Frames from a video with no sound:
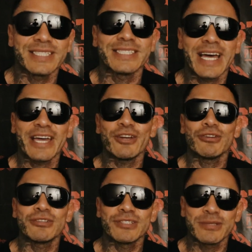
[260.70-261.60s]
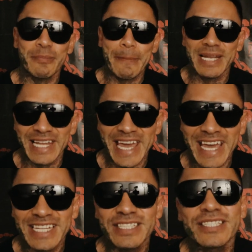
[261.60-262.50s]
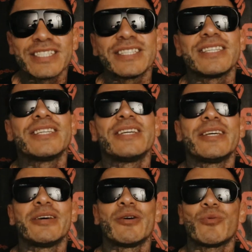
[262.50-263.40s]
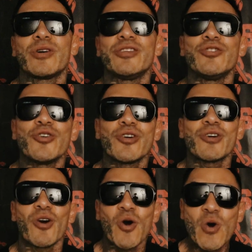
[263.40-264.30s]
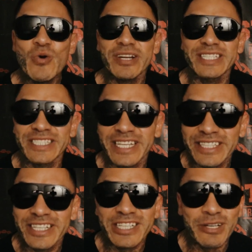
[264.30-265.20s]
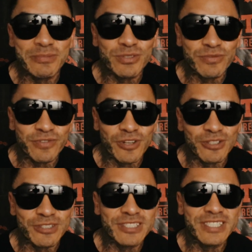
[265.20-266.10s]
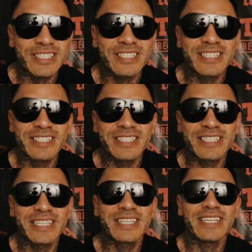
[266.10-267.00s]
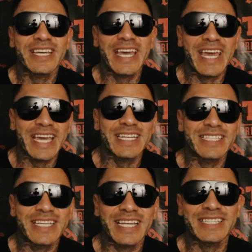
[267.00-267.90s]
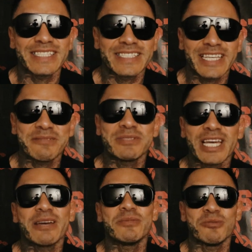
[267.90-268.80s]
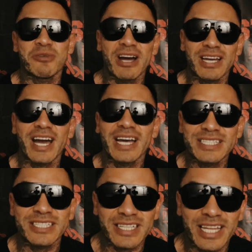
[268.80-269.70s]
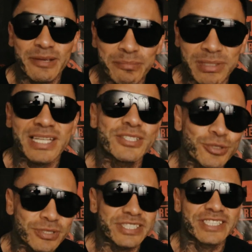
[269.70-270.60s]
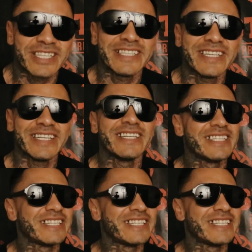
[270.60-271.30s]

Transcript: desires, plans, when your own agenda comes first, and at the same time you want God to, like, bless your agenda.